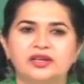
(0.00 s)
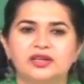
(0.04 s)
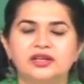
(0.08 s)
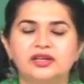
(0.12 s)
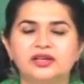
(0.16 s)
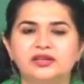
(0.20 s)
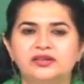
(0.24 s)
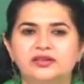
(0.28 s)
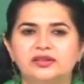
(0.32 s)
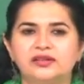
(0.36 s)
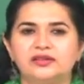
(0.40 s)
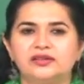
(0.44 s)

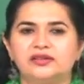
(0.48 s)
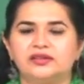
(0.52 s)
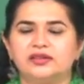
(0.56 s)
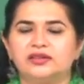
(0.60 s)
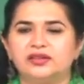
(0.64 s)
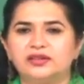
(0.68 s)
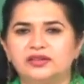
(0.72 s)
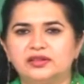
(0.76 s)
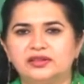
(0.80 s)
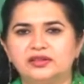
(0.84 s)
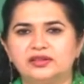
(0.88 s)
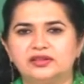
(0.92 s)
It is
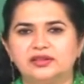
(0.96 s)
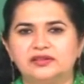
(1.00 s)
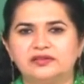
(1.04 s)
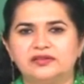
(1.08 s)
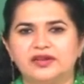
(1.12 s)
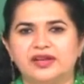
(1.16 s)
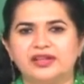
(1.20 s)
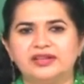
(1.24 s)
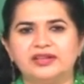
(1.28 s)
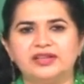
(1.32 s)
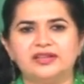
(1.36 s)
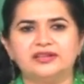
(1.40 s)

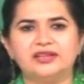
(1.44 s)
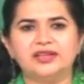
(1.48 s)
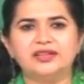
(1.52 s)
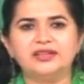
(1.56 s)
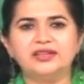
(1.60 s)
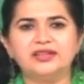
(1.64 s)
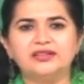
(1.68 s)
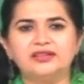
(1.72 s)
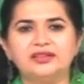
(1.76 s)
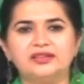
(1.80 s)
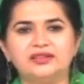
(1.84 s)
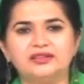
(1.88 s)
defined as
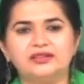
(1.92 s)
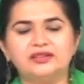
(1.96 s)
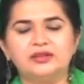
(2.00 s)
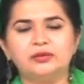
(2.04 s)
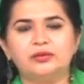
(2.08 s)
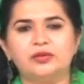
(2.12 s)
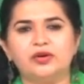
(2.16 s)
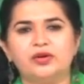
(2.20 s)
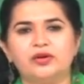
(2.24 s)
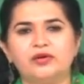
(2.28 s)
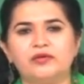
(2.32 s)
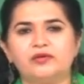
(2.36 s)
any
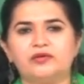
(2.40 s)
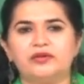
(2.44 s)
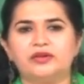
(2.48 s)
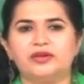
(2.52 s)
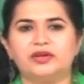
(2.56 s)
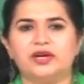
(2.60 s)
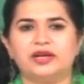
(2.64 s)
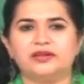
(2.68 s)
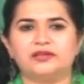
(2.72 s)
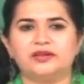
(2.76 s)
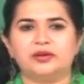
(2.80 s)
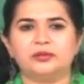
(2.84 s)
system of
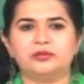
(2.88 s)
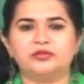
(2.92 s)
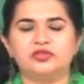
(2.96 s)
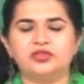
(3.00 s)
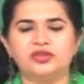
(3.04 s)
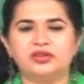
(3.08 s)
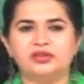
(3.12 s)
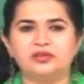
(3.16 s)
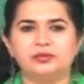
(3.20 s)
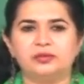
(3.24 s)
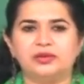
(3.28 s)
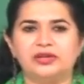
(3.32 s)

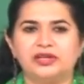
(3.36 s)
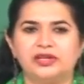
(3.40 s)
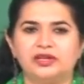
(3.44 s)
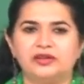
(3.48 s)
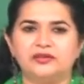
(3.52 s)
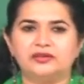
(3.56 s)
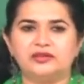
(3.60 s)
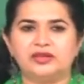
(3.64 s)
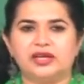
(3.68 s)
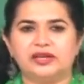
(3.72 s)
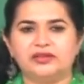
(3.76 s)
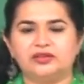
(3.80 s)
assumptions,
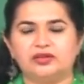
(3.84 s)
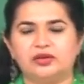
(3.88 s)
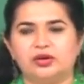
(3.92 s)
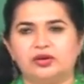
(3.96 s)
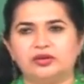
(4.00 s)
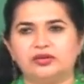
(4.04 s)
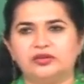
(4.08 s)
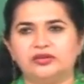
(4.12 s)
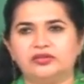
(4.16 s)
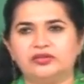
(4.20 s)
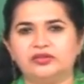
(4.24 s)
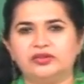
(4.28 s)
beliefs,
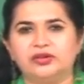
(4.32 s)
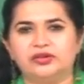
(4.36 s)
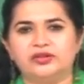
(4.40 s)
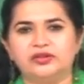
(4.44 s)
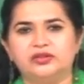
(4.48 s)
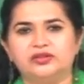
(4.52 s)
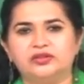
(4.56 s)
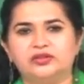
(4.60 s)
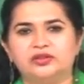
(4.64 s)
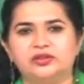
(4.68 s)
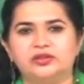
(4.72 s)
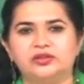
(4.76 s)
ideology or
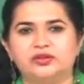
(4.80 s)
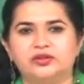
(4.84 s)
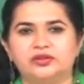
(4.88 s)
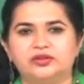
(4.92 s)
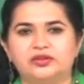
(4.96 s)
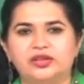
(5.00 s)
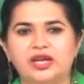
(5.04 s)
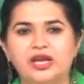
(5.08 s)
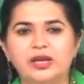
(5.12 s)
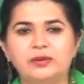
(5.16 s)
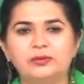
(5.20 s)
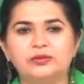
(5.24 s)

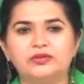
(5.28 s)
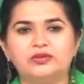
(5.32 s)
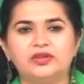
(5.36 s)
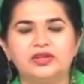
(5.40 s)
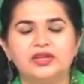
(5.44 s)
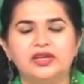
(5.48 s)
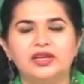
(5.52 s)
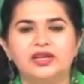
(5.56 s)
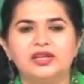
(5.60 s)
stereotypes